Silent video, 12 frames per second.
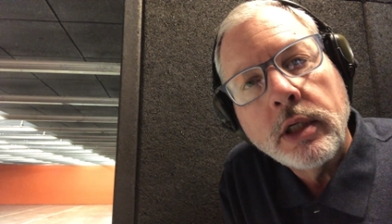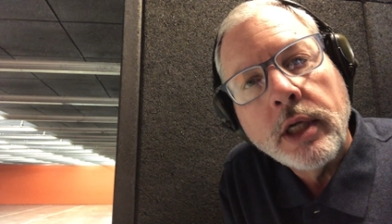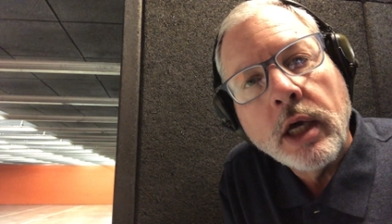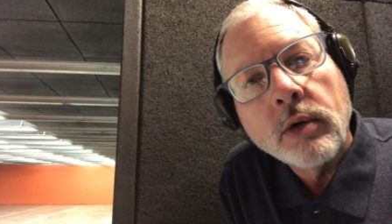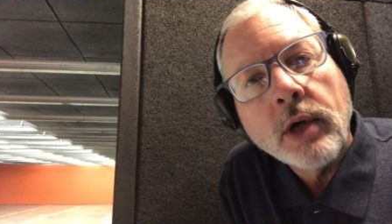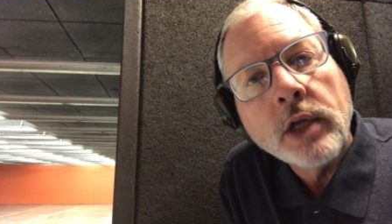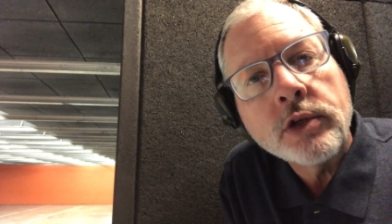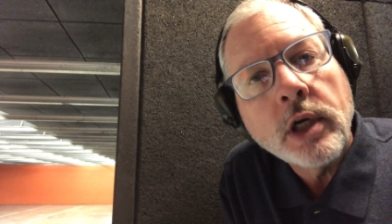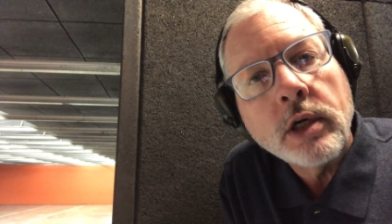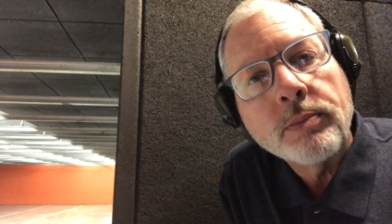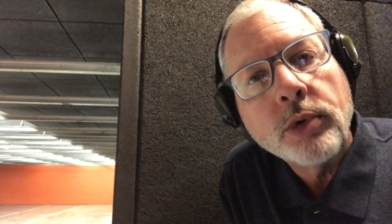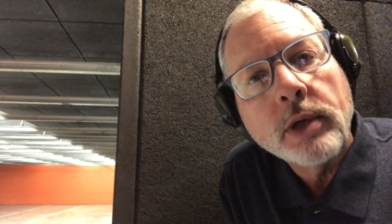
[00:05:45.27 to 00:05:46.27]
Now, I'll try
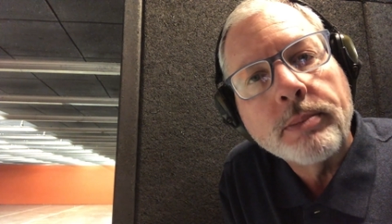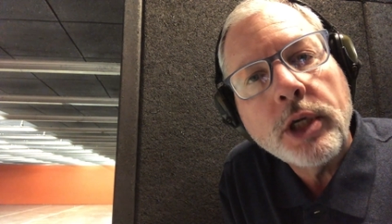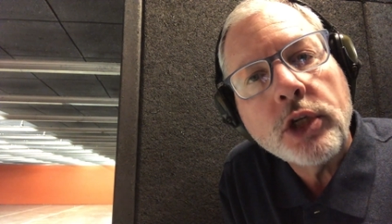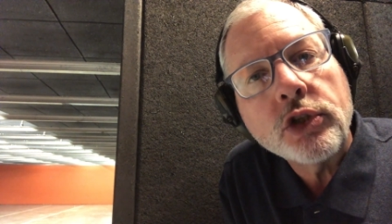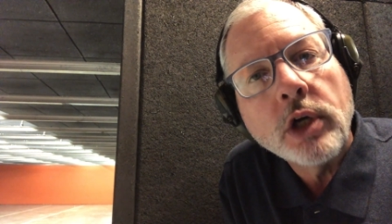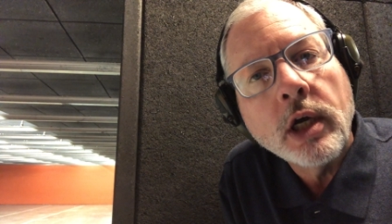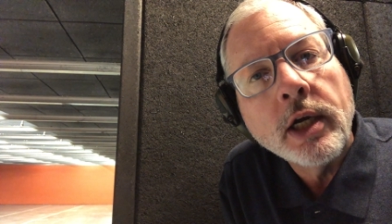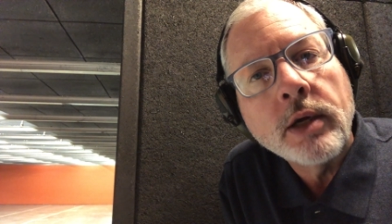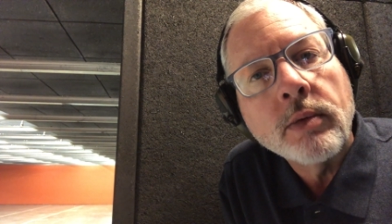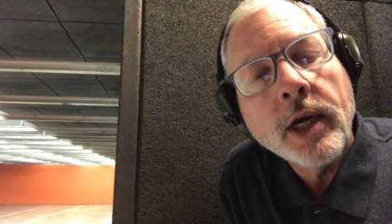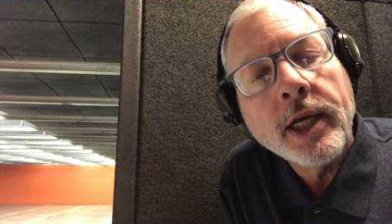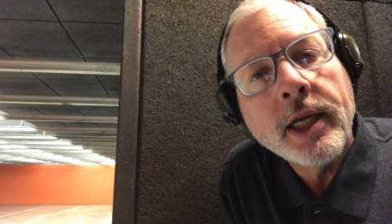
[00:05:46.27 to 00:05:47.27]
to put a picture on it
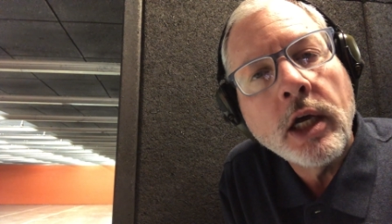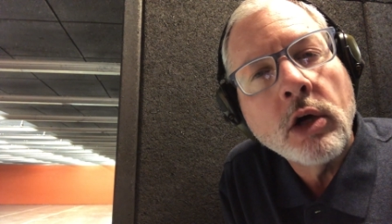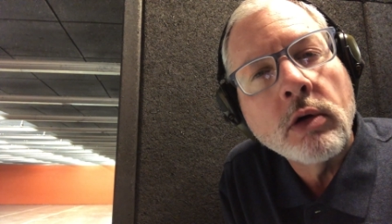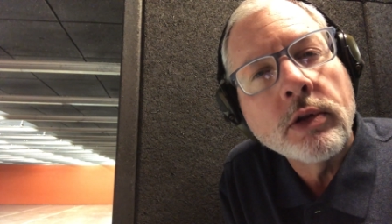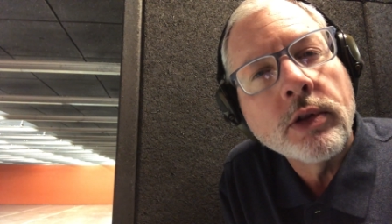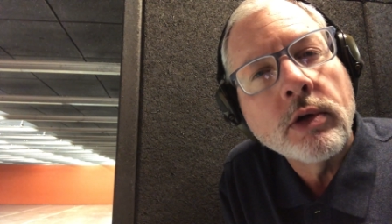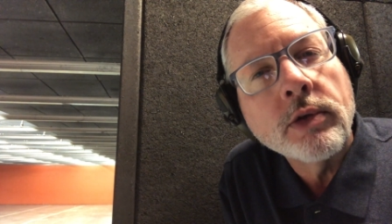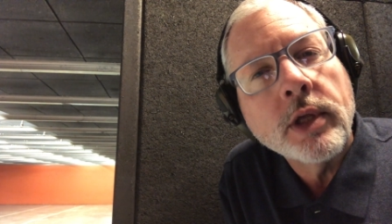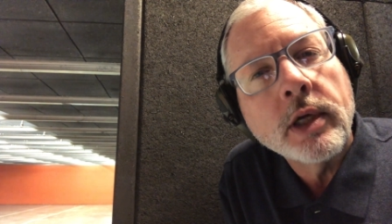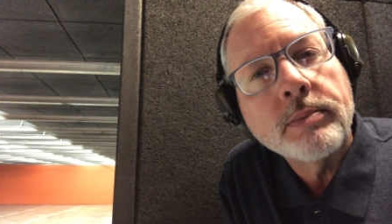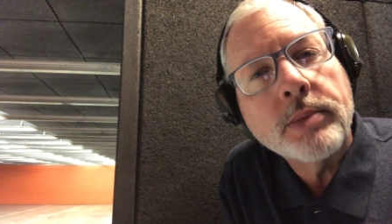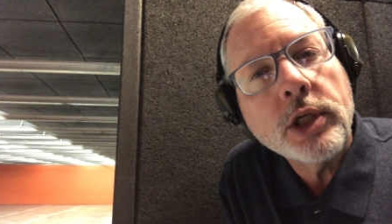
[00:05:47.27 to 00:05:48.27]
right now, although
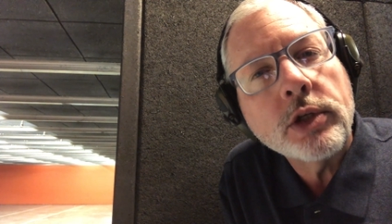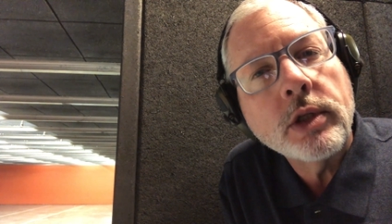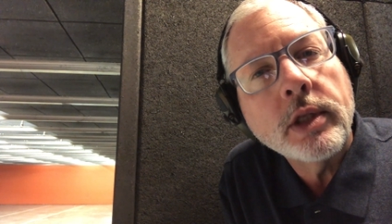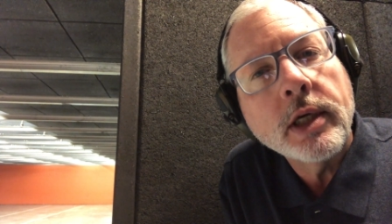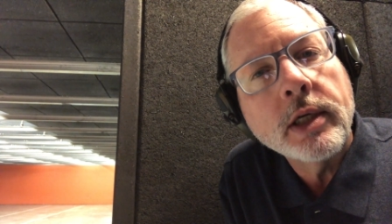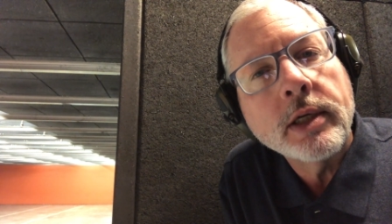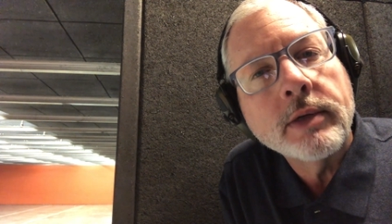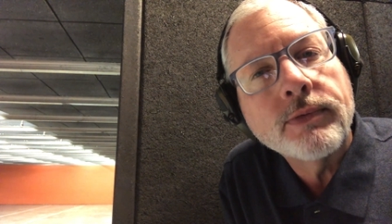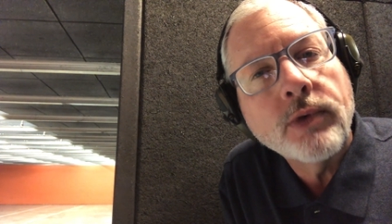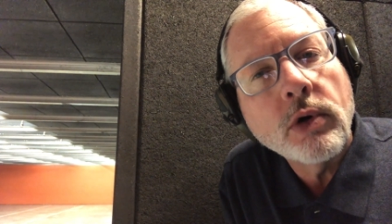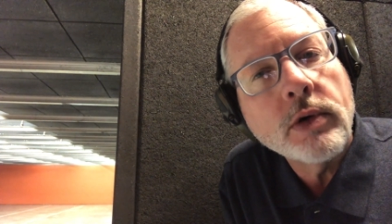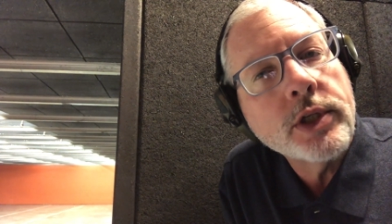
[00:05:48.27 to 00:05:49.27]
the, picture, the
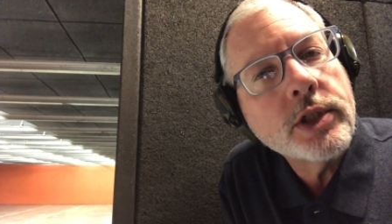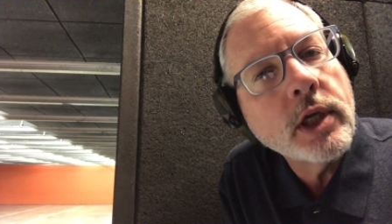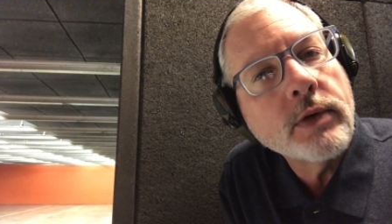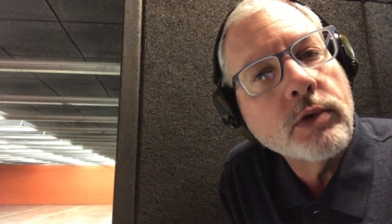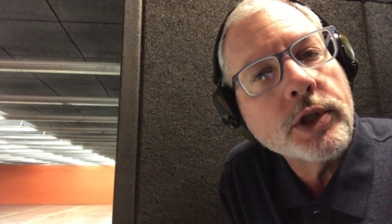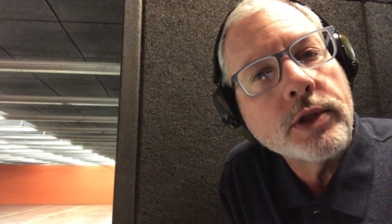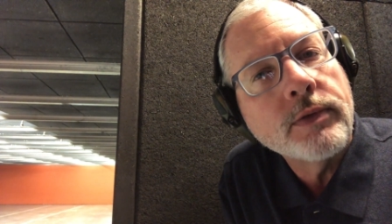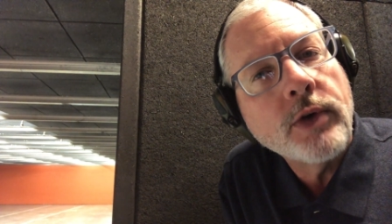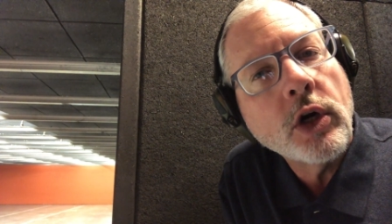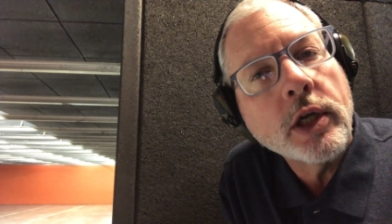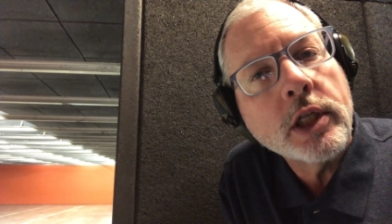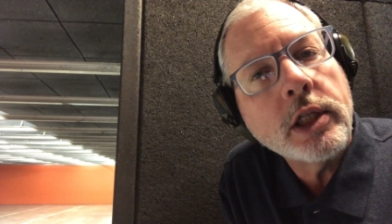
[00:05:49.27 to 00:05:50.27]
photo itself wasn't
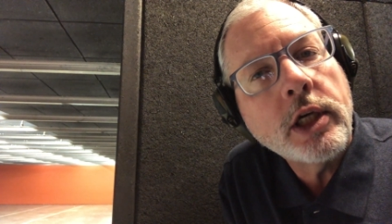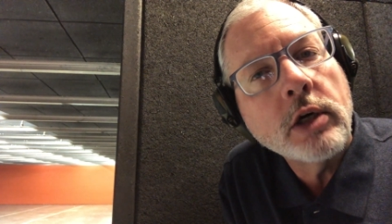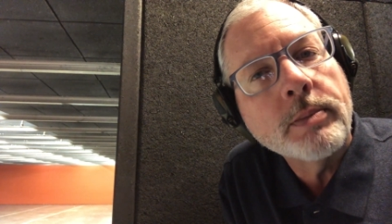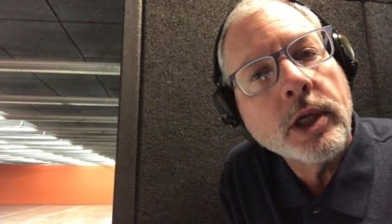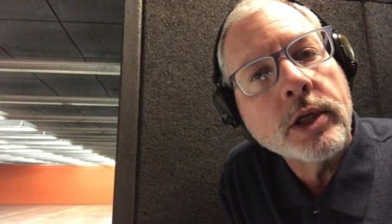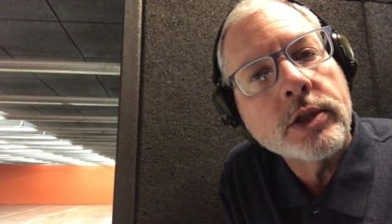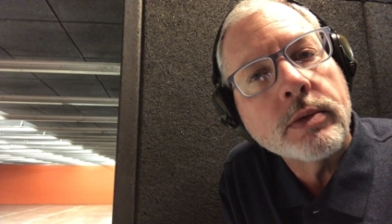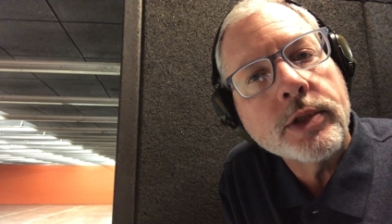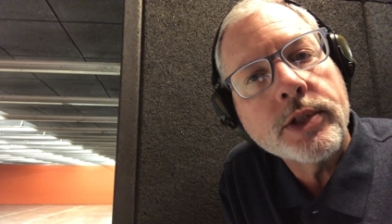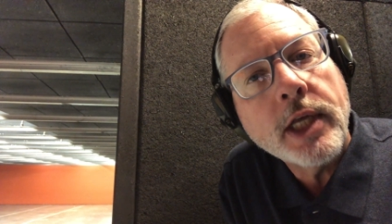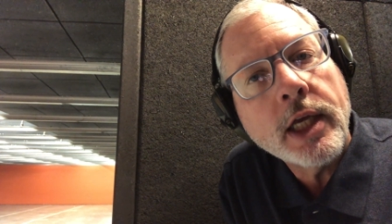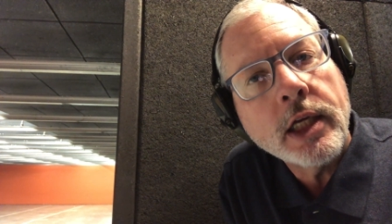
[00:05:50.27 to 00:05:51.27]
very clear because it
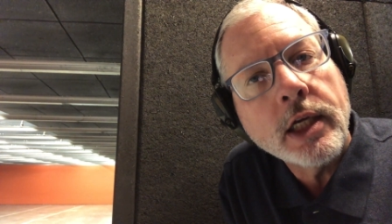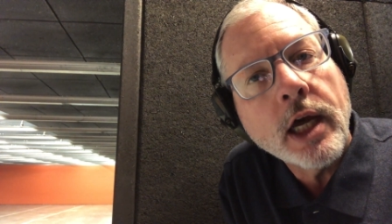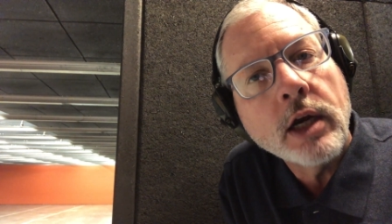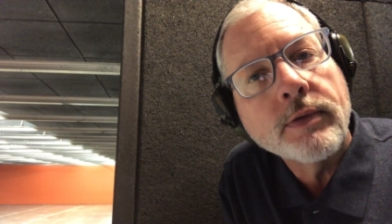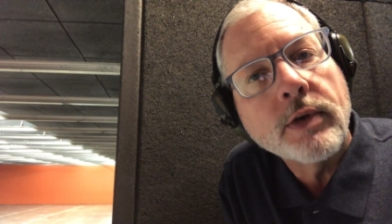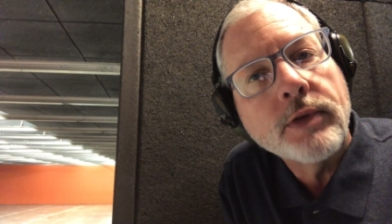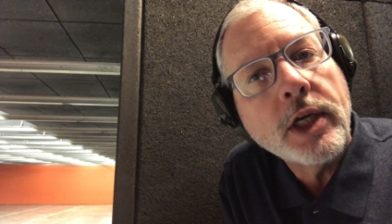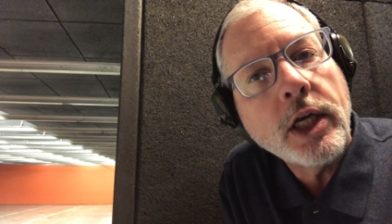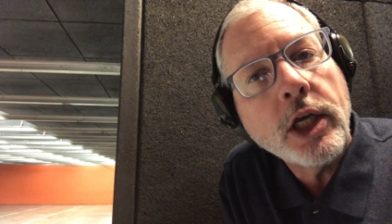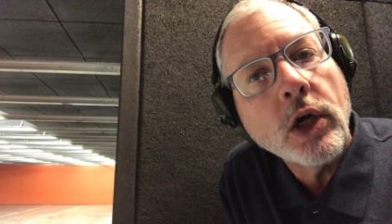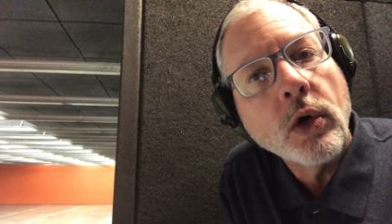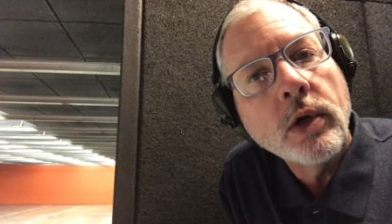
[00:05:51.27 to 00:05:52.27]
was taken out of a
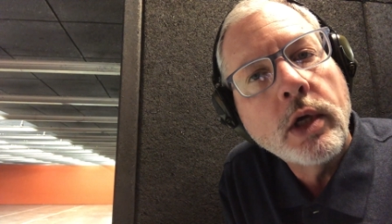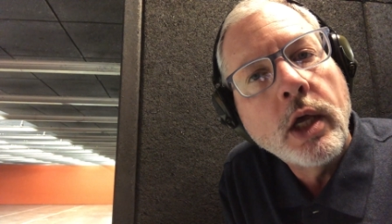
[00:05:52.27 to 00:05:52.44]
video.